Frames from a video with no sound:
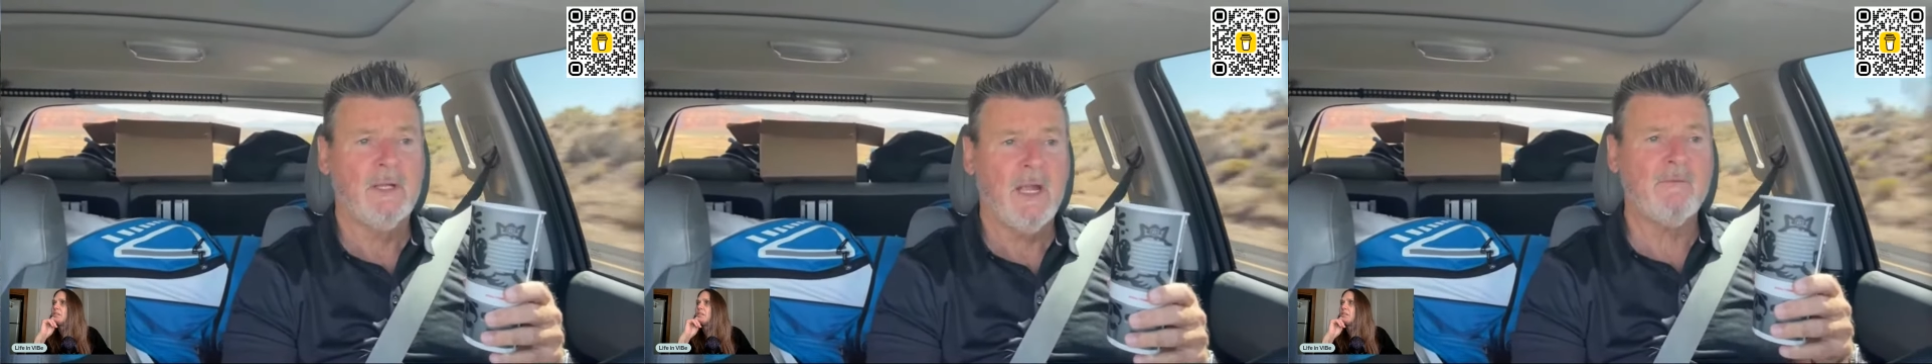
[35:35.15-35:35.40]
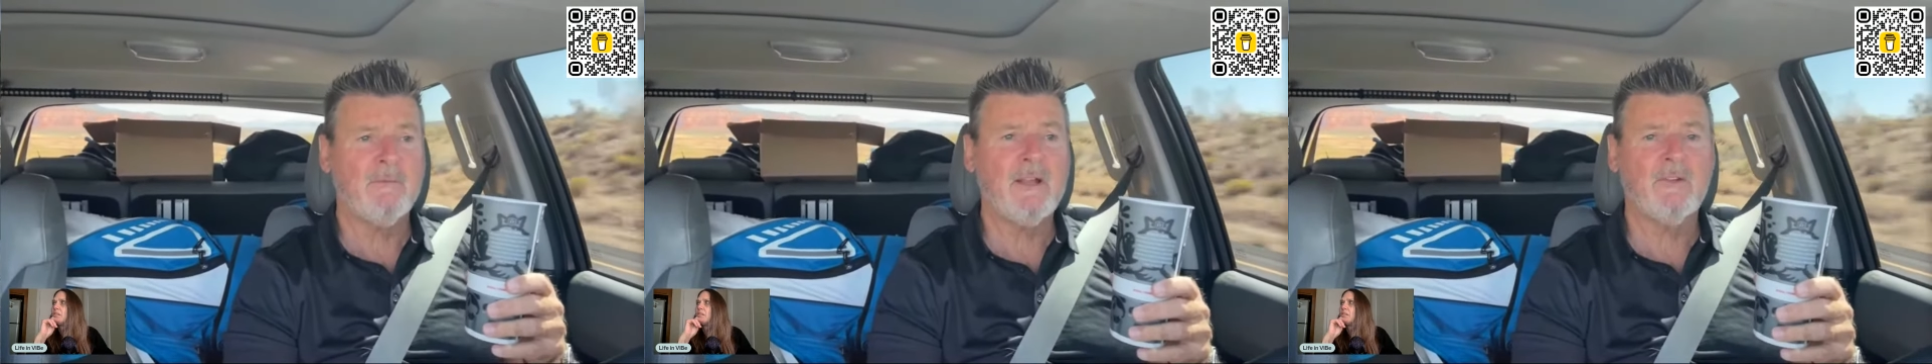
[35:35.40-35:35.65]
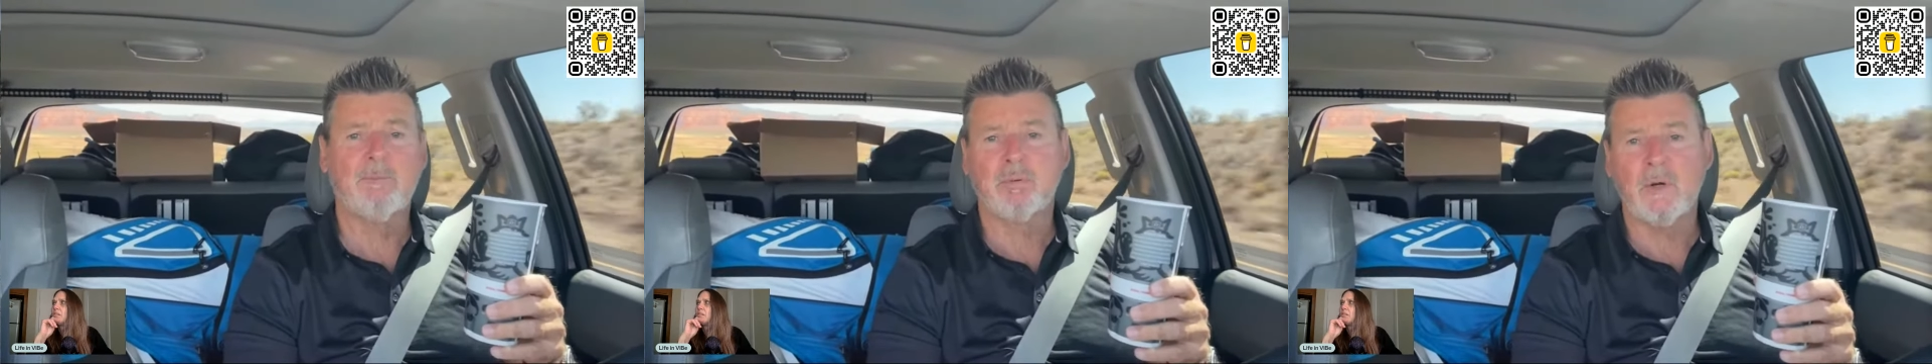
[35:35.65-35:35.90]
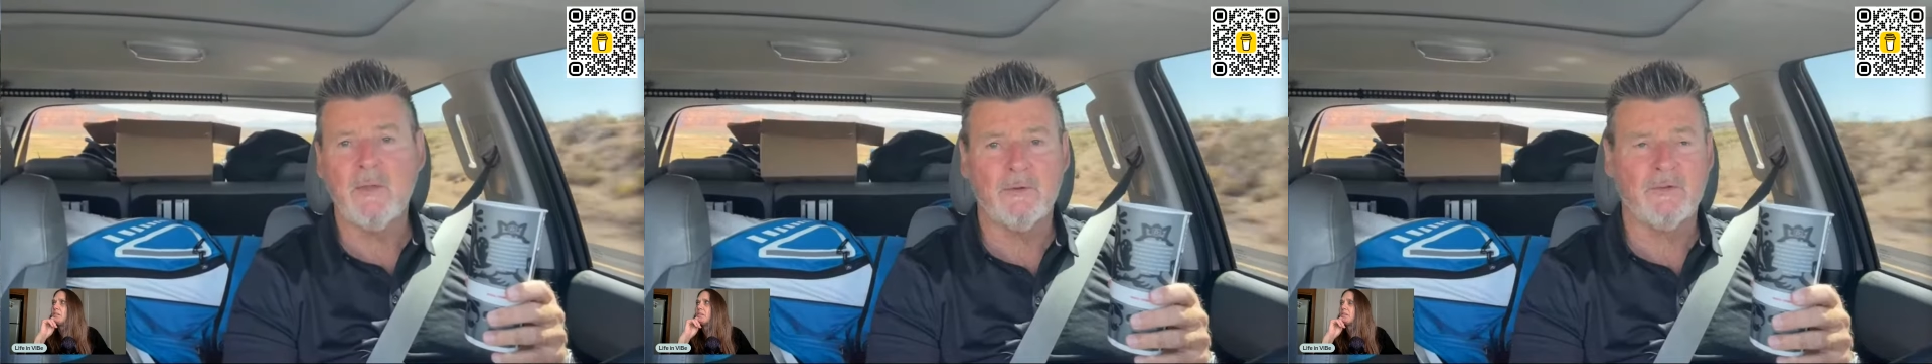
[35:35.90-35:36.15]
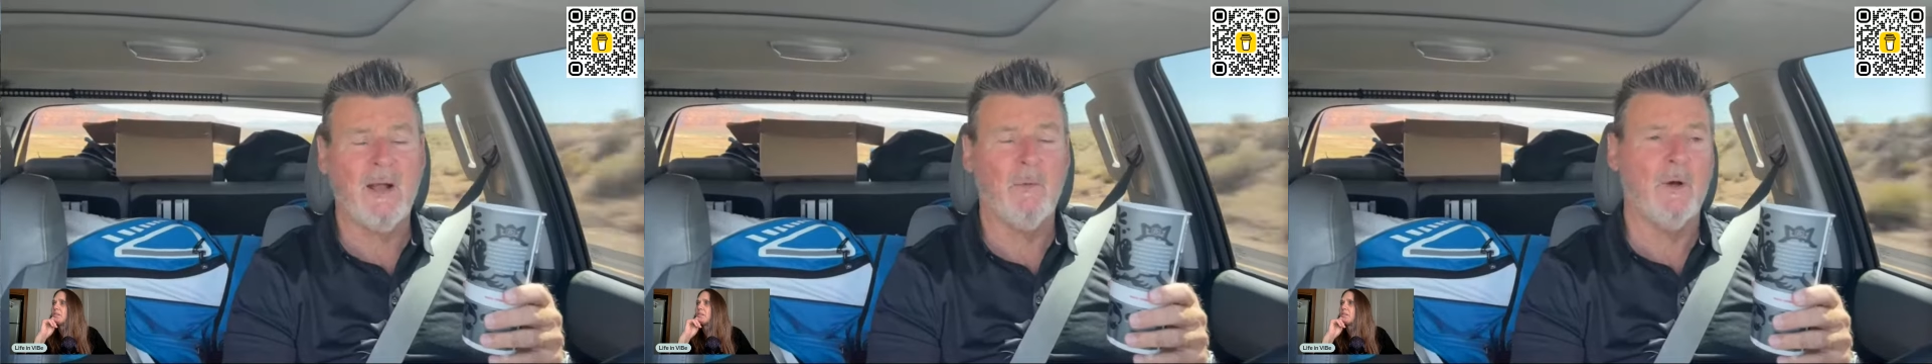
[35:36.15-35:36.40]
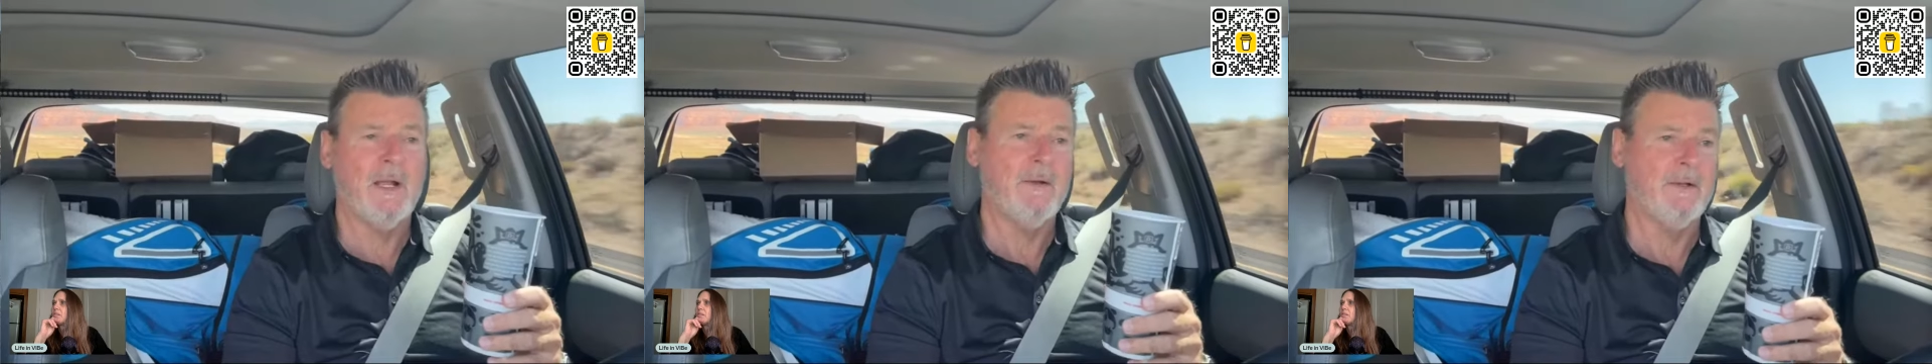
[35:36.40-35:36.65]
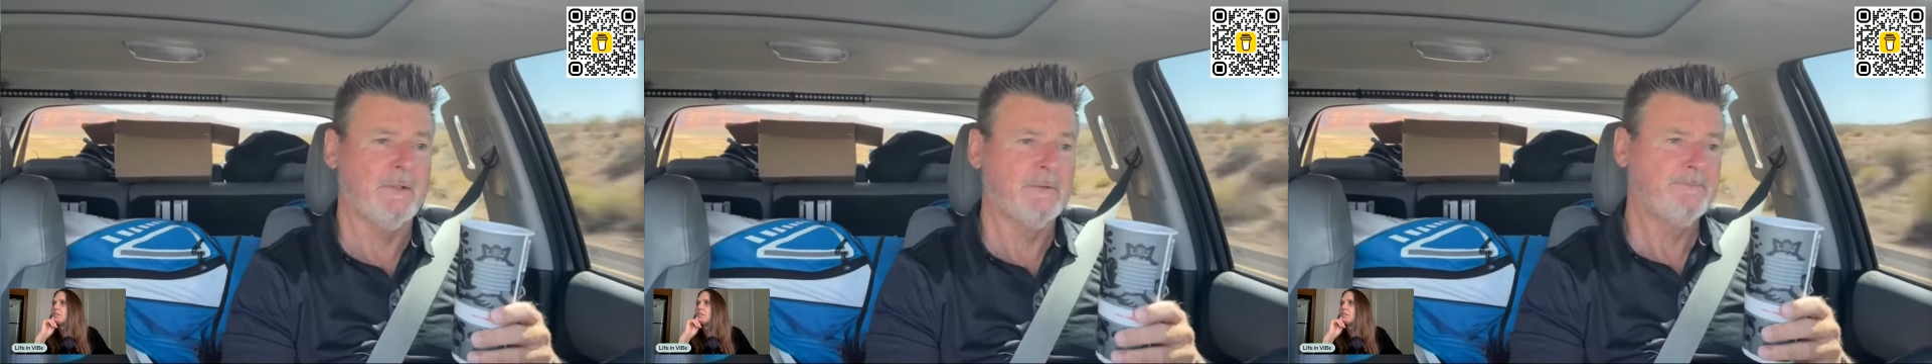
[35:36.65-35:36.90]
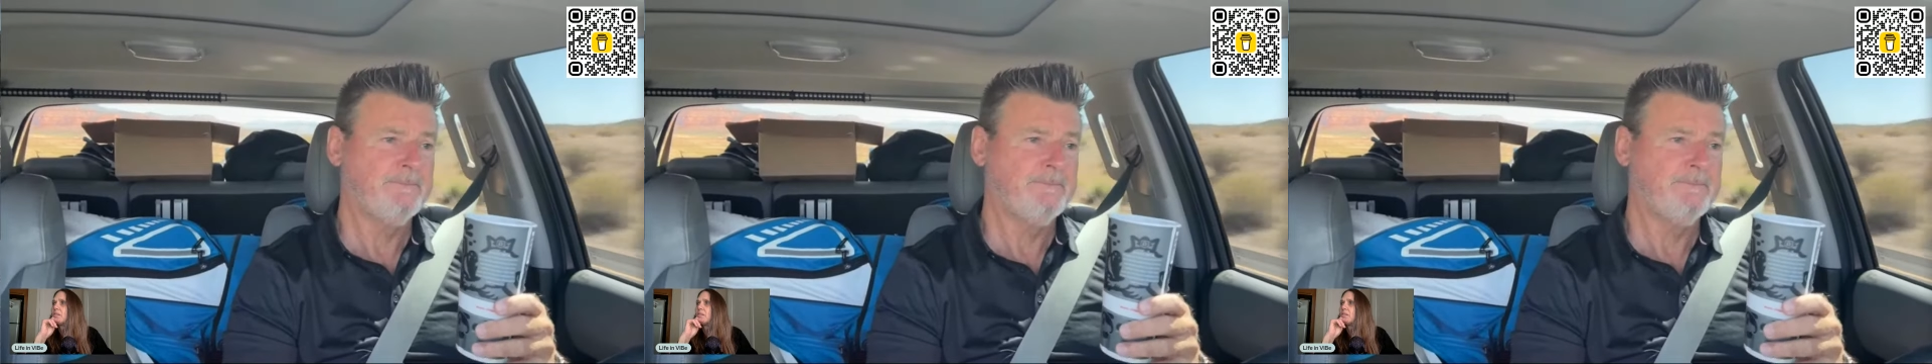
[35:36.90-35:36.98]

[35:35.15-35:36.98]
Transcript: Everybody's brother's got one out here.